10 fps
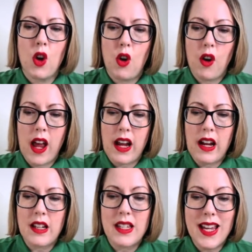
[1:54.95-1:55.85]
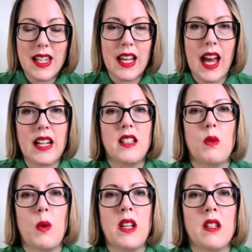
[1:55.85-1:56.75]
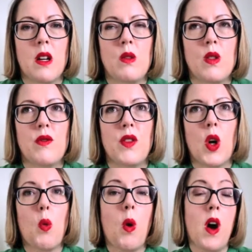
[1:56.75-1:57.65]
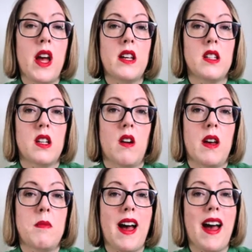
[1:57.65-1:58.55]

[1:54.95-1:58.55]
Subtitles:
create dedicated windows for quiet time